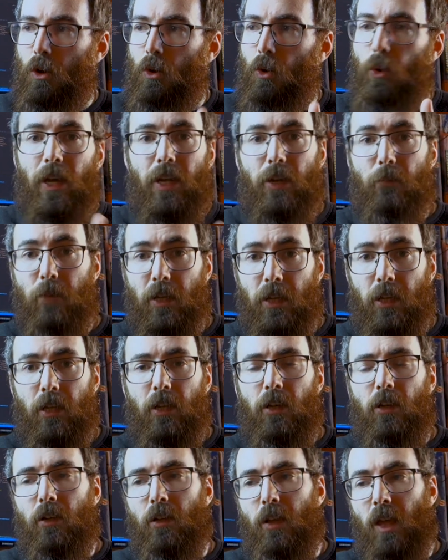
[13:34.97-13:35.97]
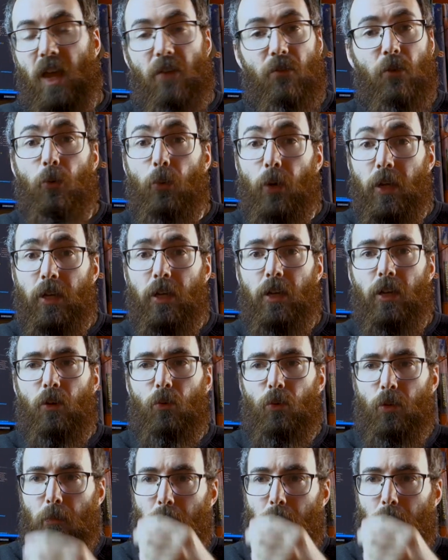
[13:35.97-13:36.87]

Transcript: we had a meeting every week with